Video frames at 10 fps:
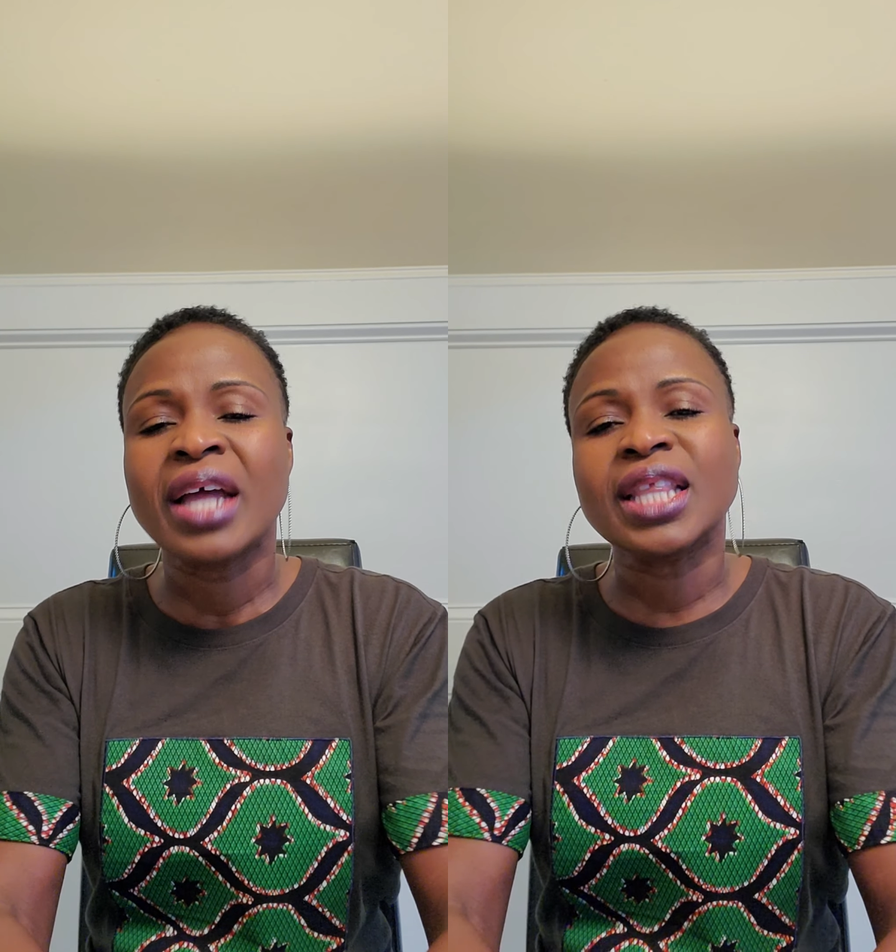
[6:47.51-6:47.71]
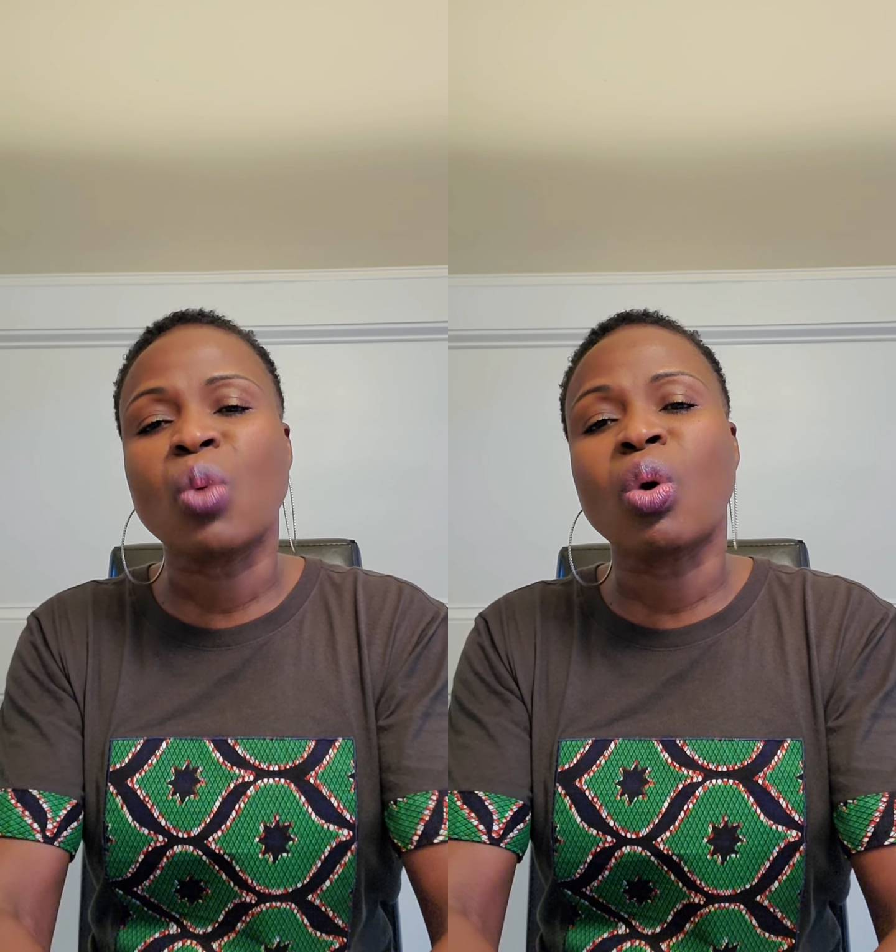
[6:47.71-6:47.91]

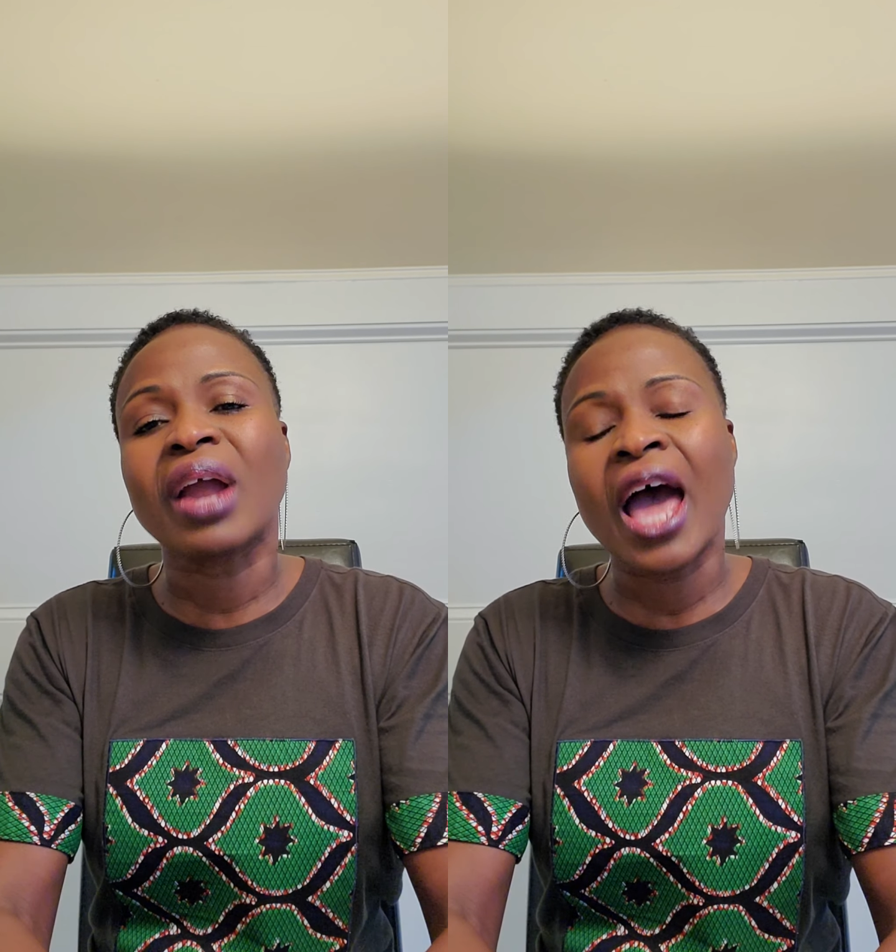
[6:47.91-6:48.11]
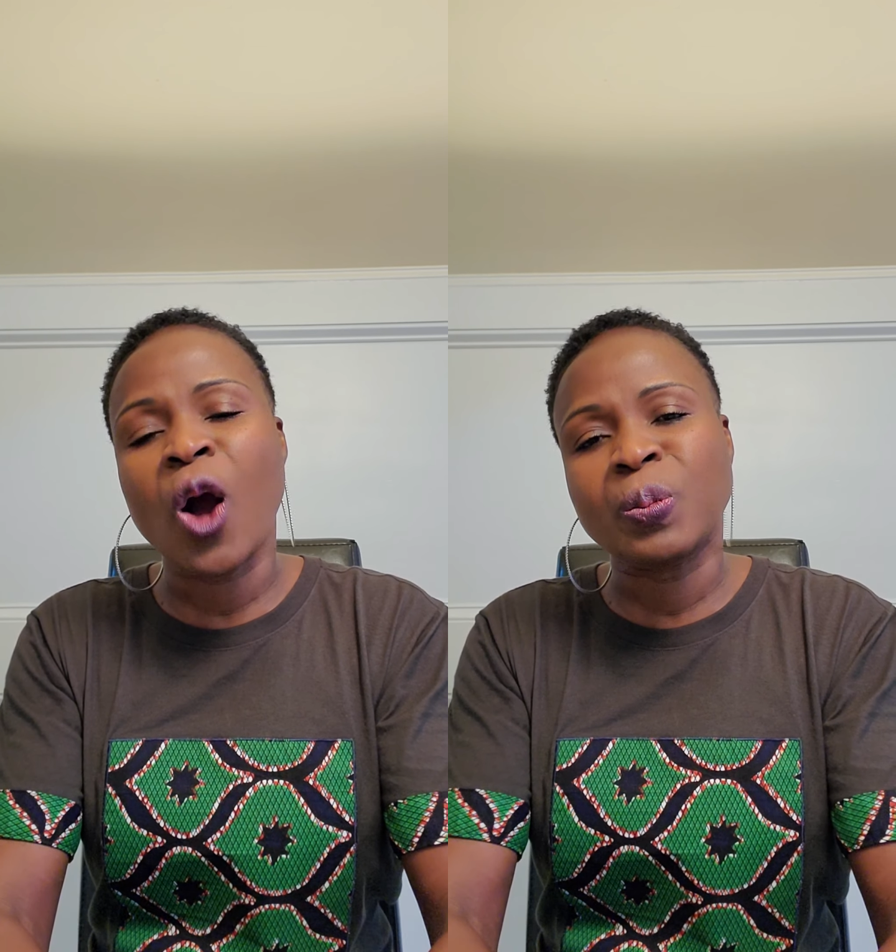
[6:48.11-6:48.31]
they will
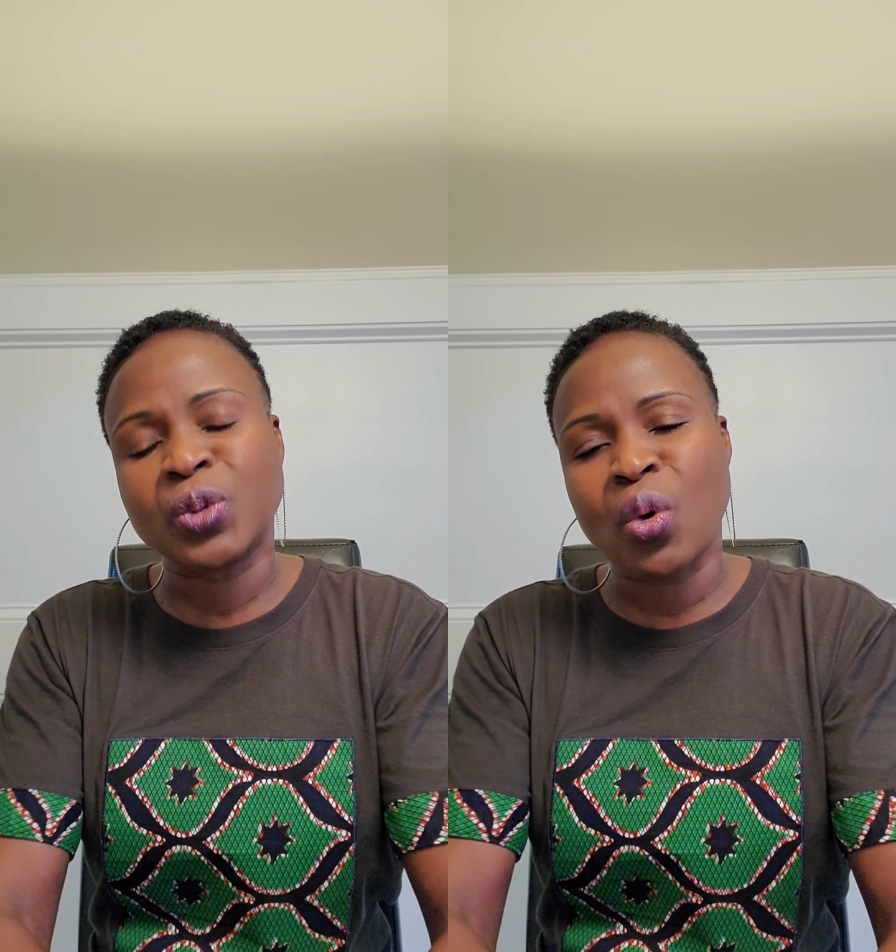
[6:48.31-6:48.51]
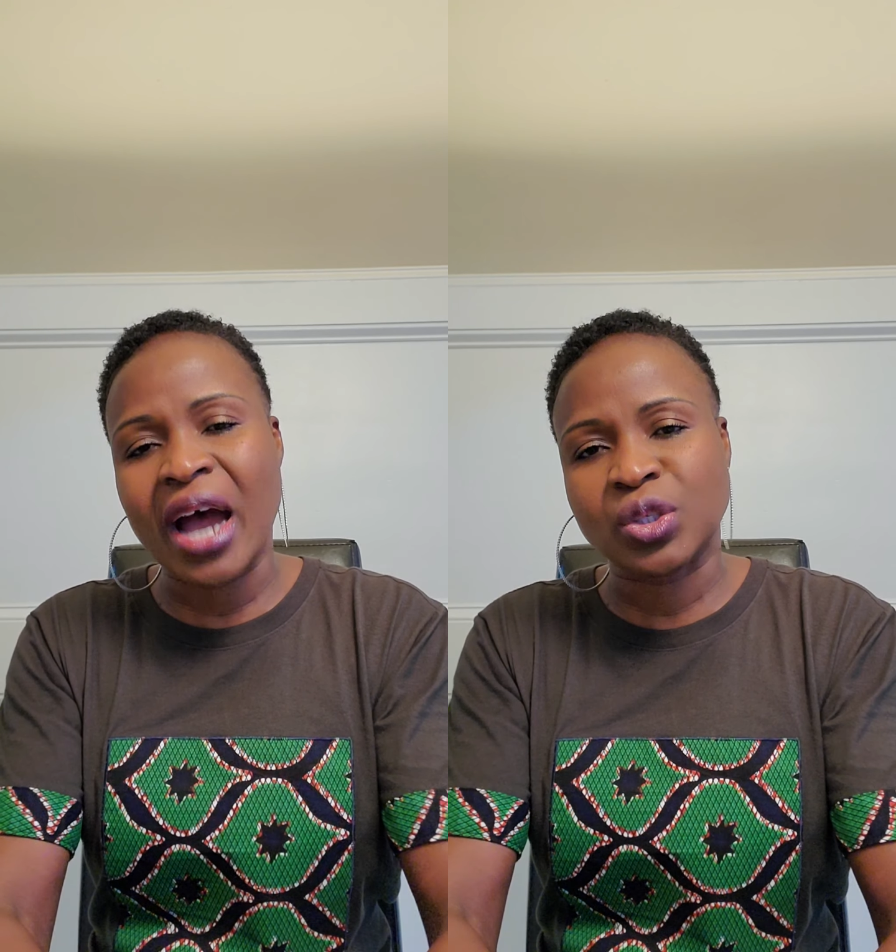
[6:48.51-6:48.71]
help
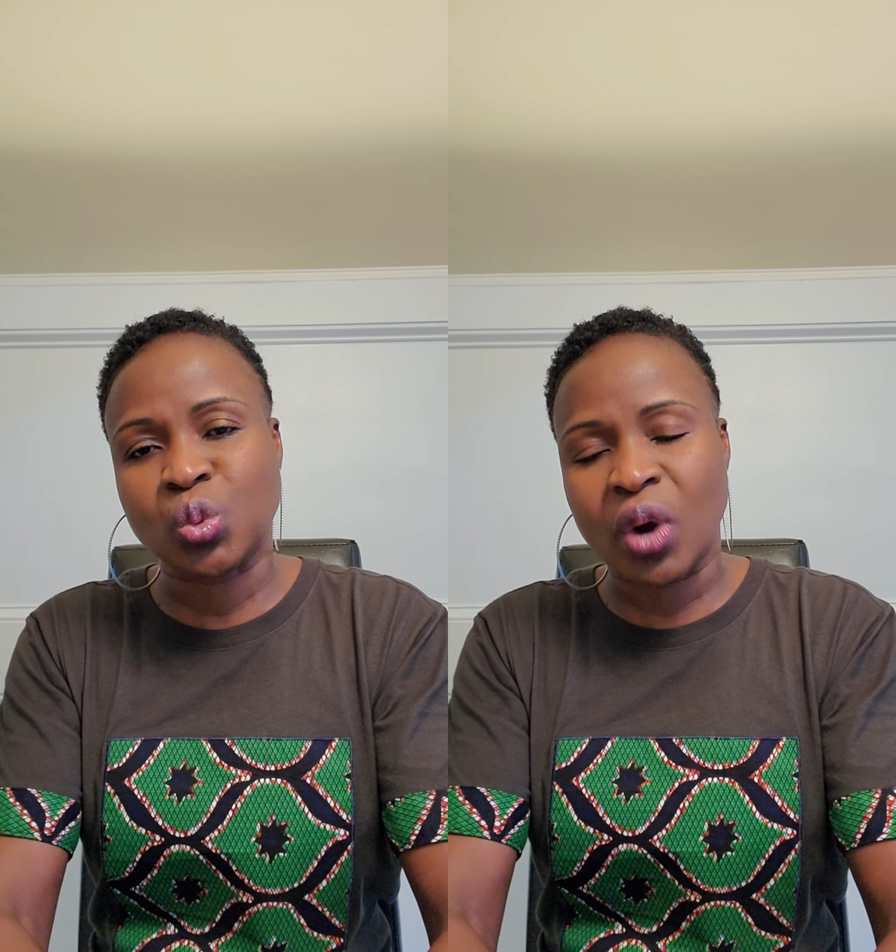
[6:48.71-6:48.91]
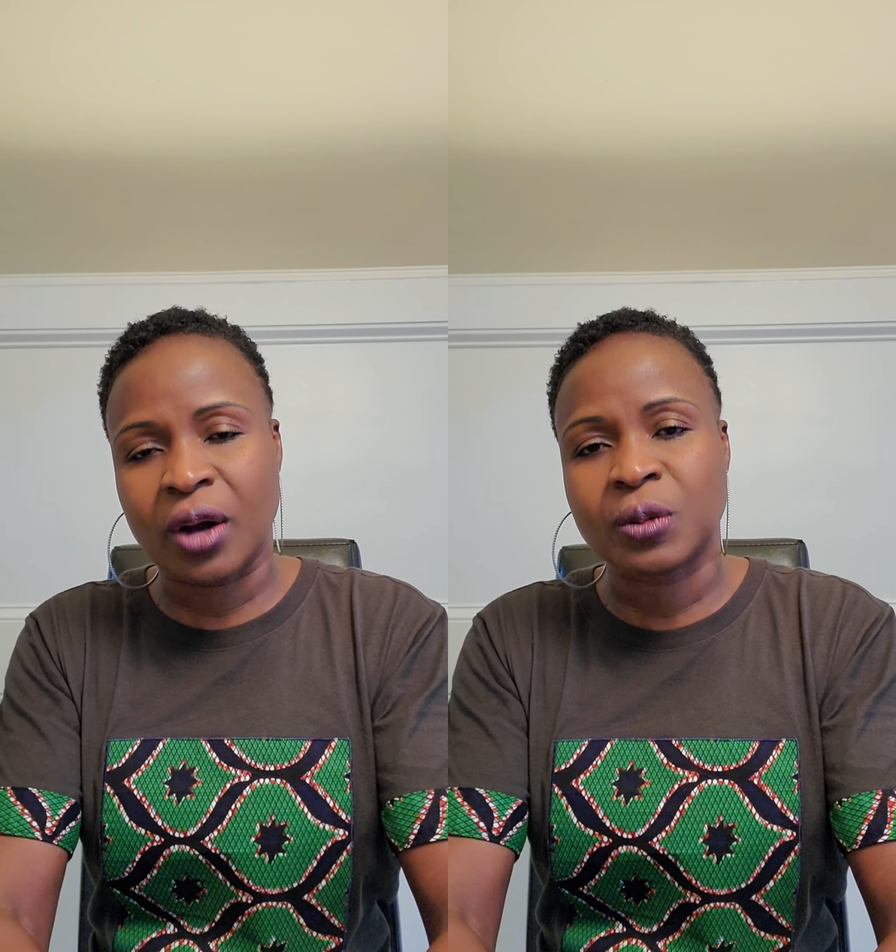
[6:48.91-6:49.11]
you as
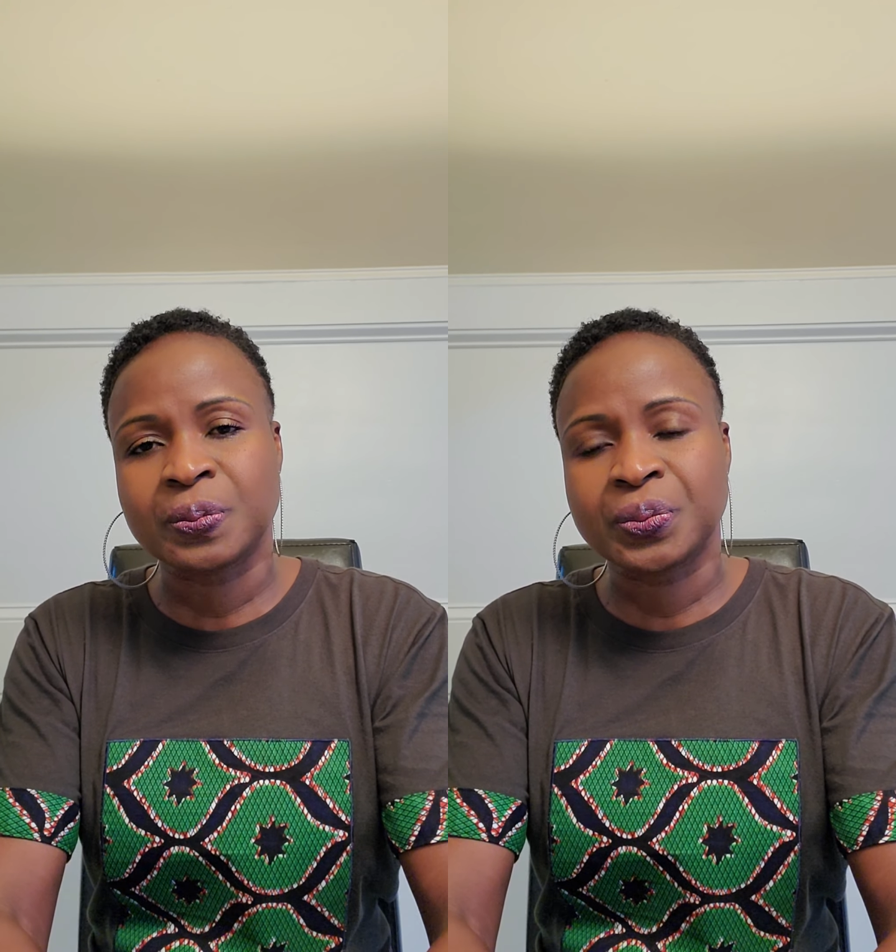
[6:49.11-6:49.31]
well.